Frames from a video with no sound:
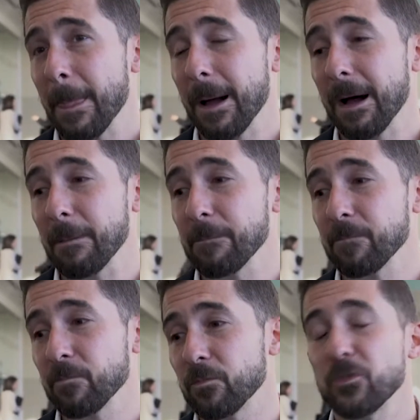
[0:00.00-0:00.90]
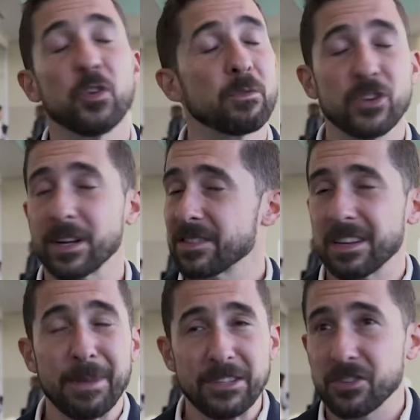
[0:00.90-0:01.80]
Don't try to send
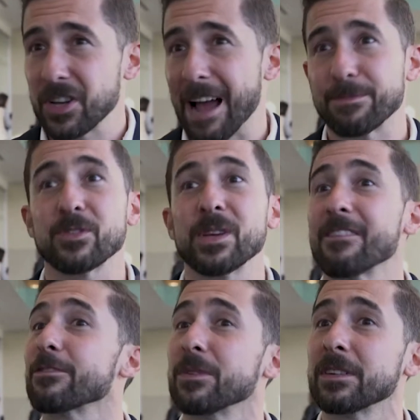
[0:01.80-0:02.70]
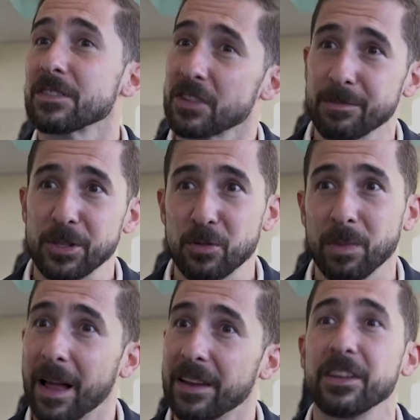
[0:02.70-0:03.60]
a message to absolutely everyone. It's going to be too
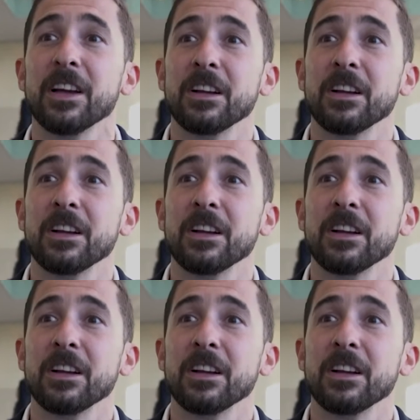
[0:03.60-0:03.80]
bland.